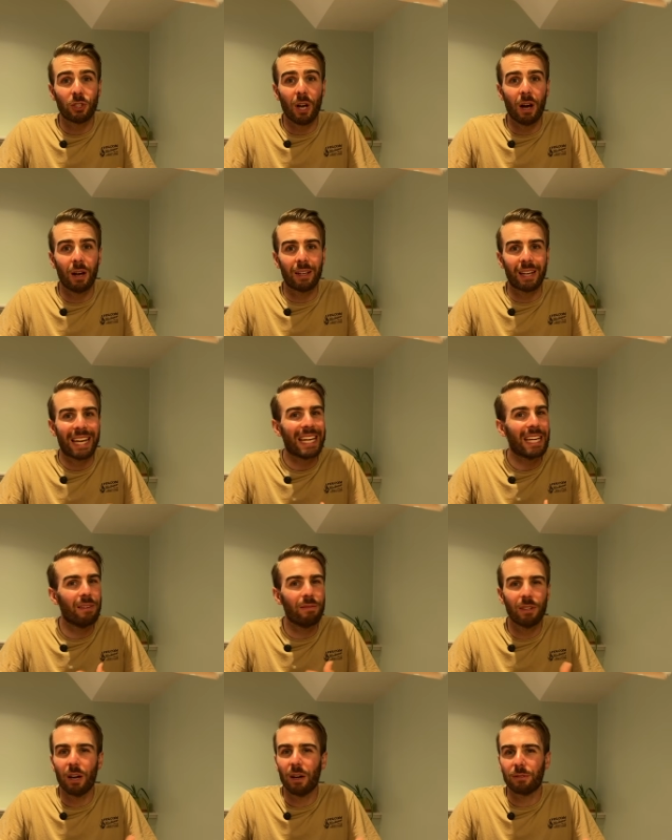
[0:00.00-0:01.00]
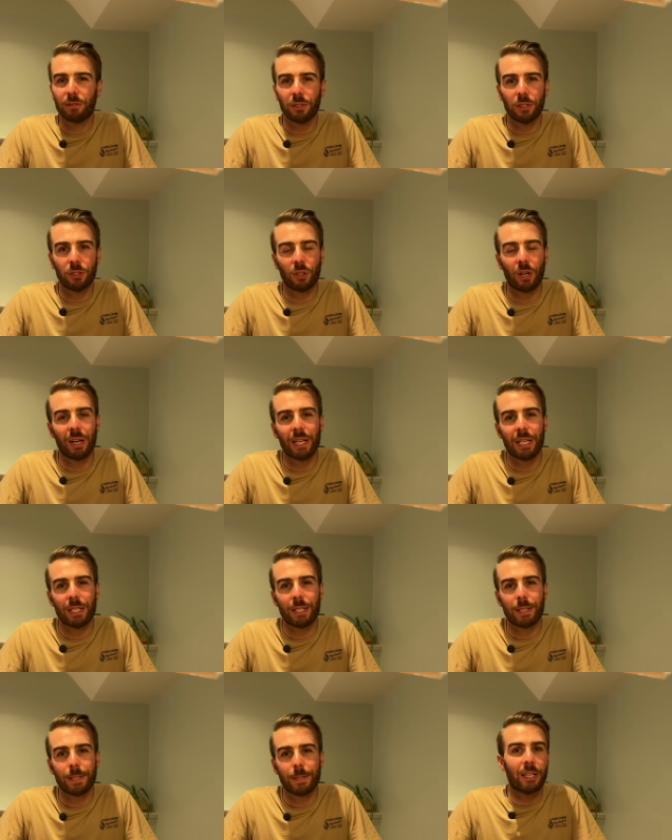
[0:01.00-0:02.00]
darker even after it
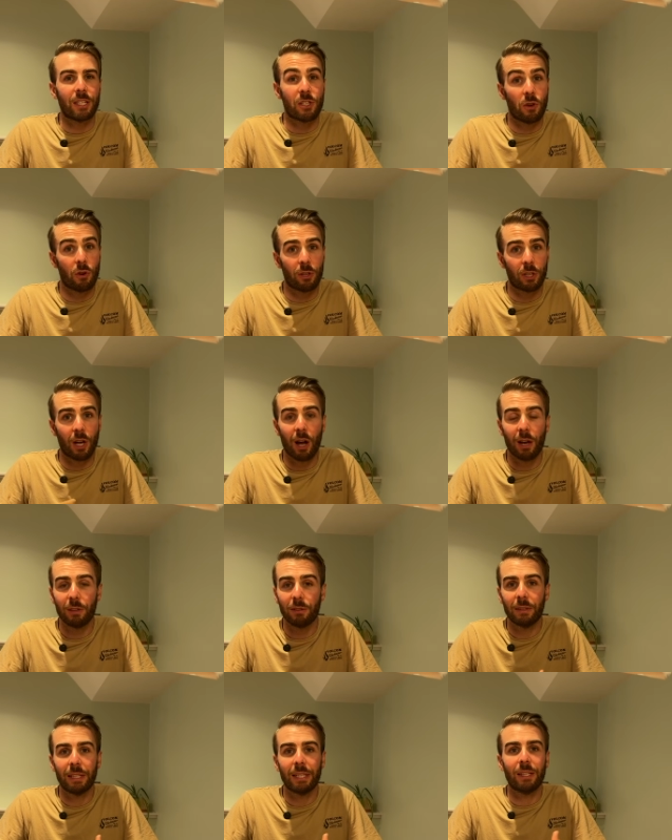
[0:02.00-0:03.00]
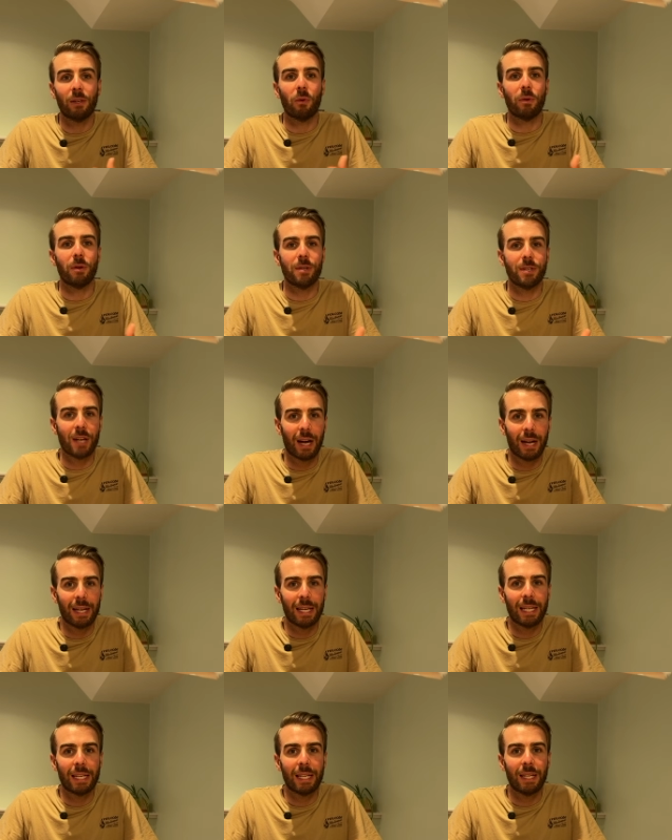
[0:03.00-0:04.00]
dries. And it's not a coloring or a
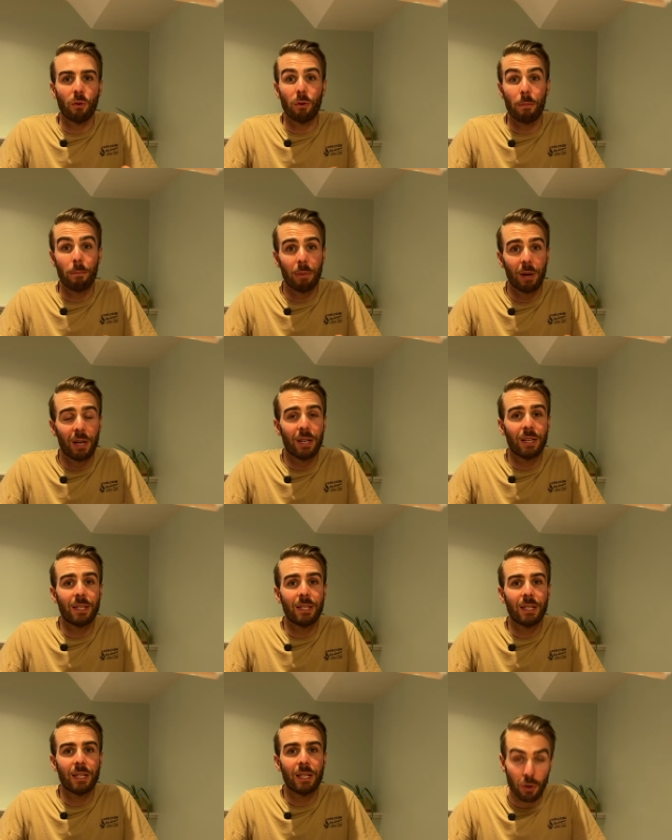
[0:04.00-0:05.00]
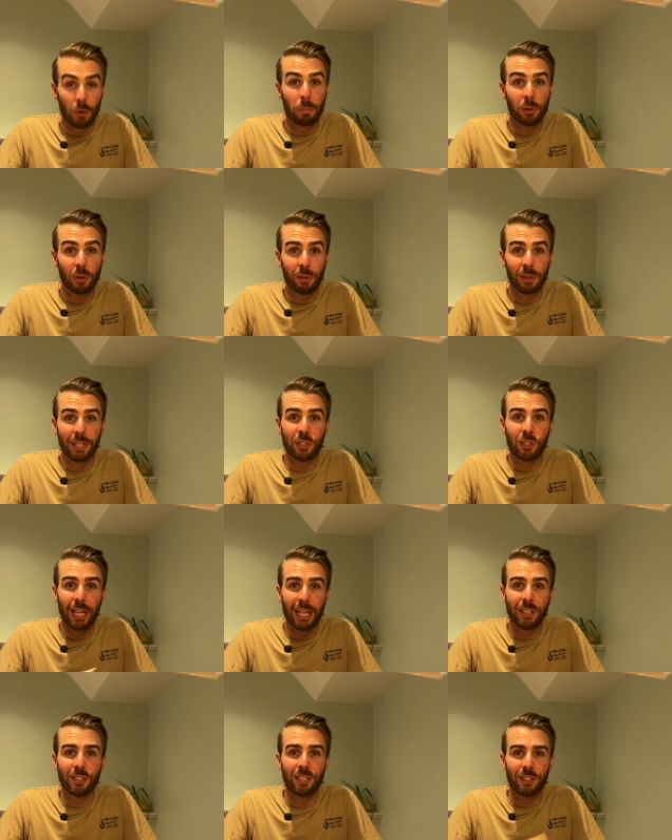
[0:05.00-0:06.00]
dye or a burn. You're purely
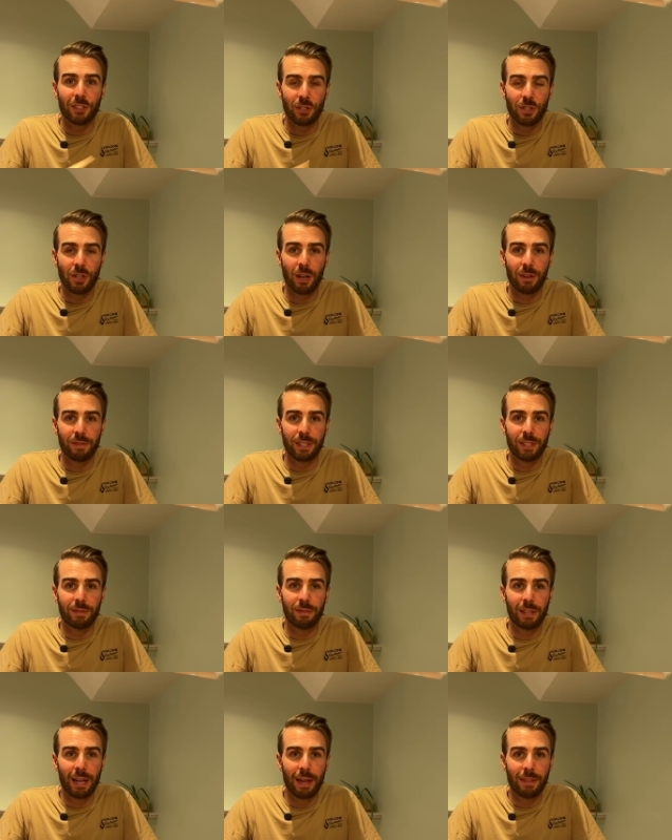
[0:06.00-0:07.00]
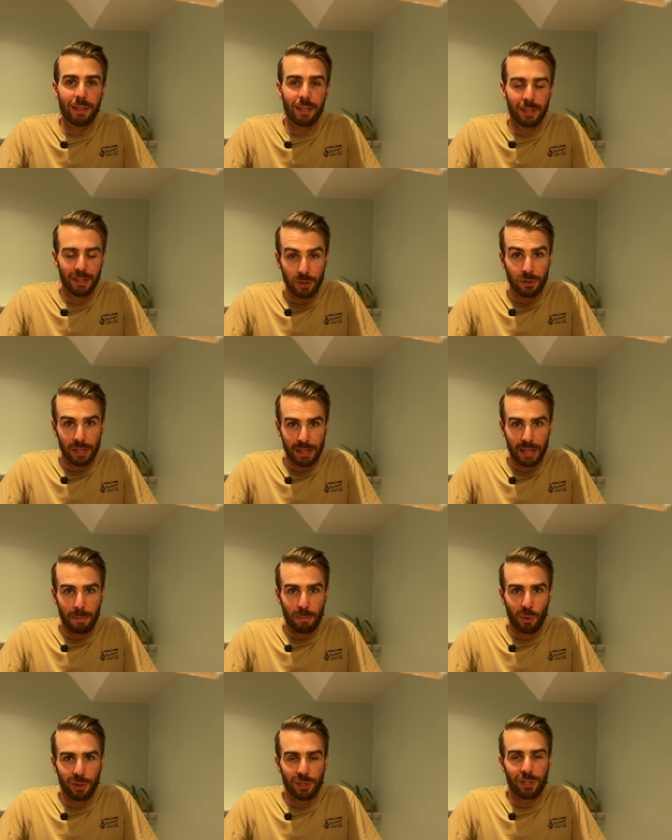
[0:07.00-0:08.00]
changing the surface of the leather using that
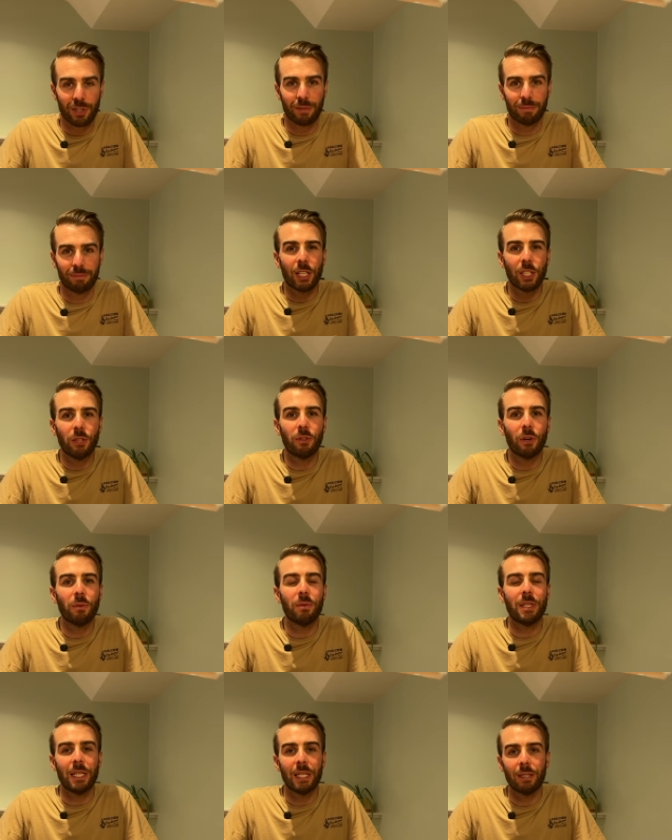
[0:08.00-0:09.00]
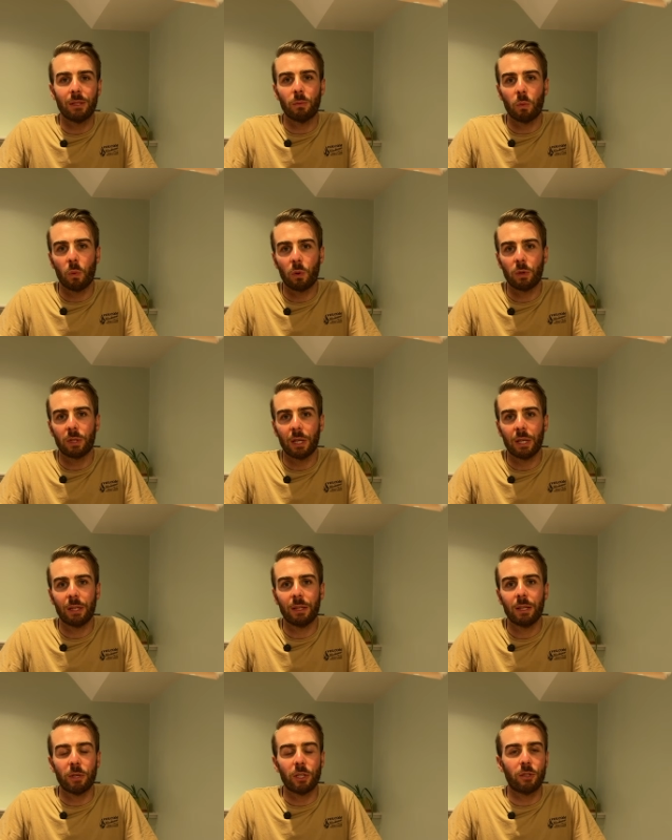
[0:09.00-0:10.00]
moisture. Now you don't need the water,
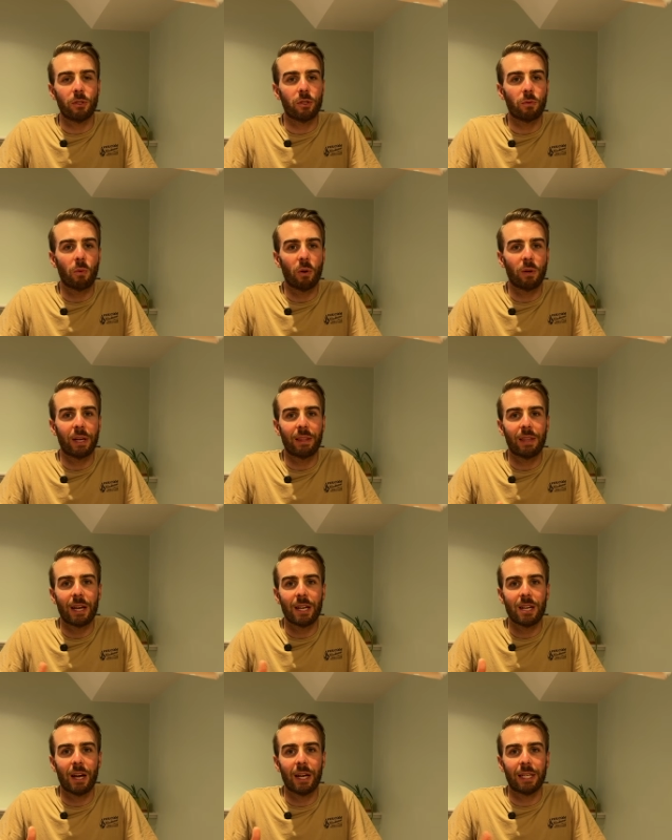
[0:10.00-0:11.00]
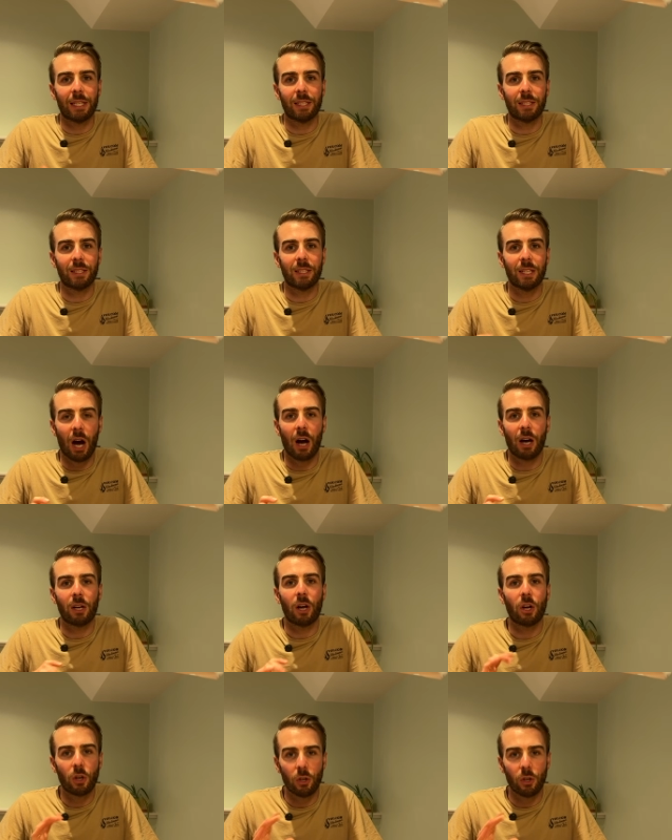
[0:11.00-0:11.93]
but you just won't get that nice, dark,